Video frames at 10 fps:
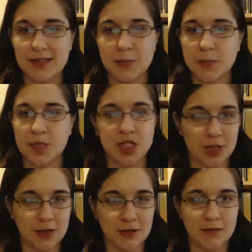in a
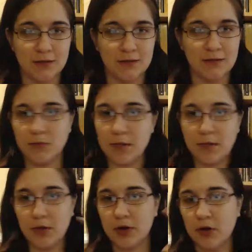spreadsheet, you can
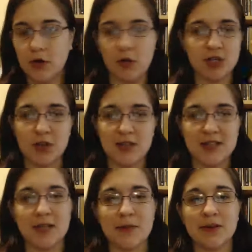crunch all
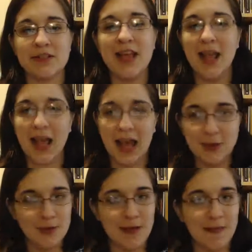these numbers, and
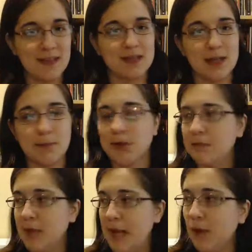you can get this number
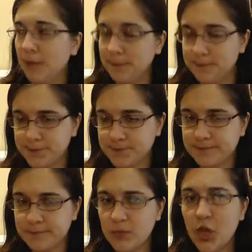of people
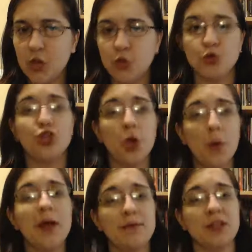who
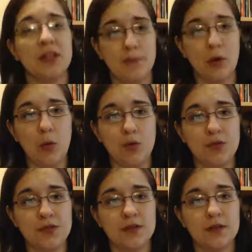showed up to the
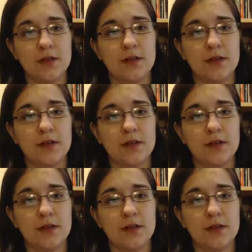polls